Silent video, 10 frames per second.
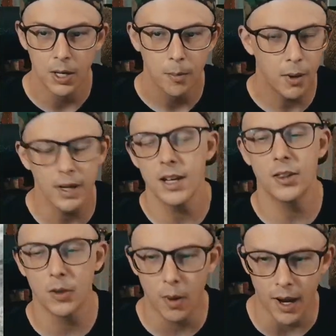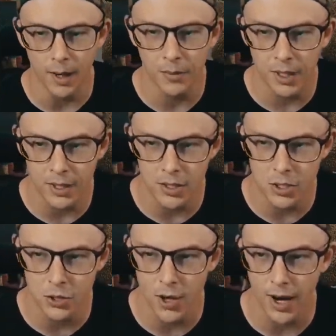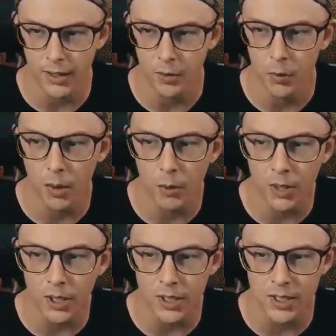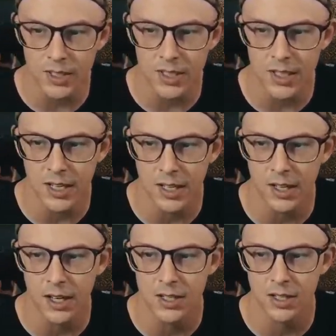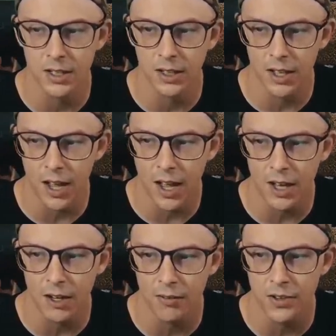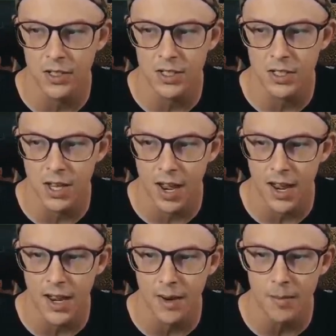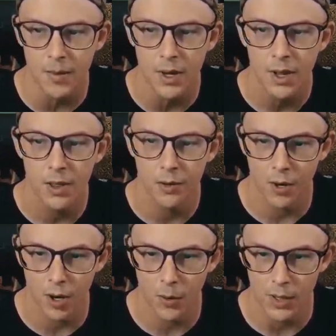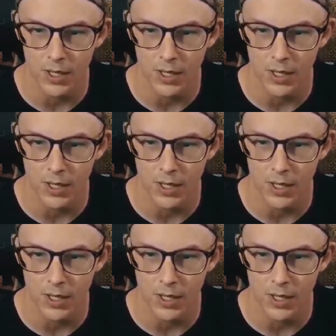But either way, I'm getting distracted. What we're gonna see here is a lot of the same throwies.